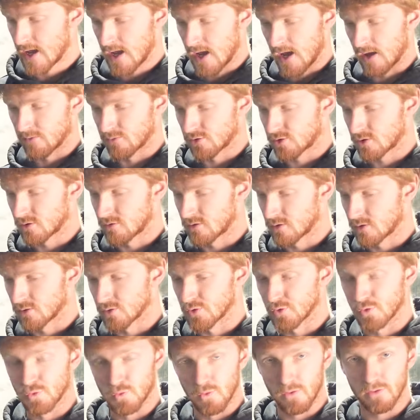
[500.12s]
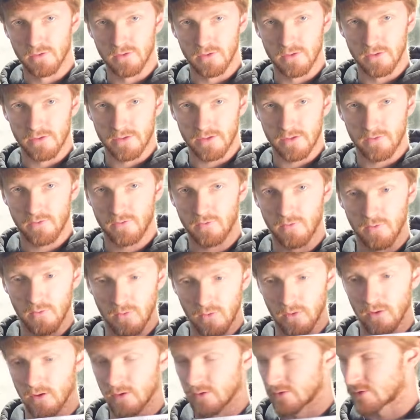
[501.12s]
I'm sure it'll do wonders
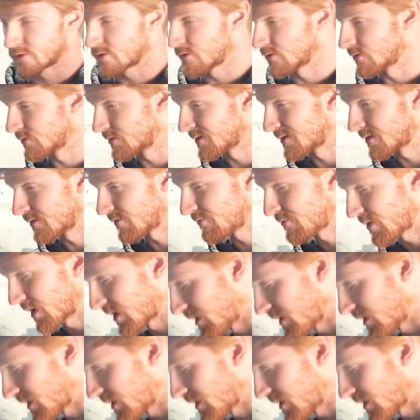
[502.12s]
for the cooling of my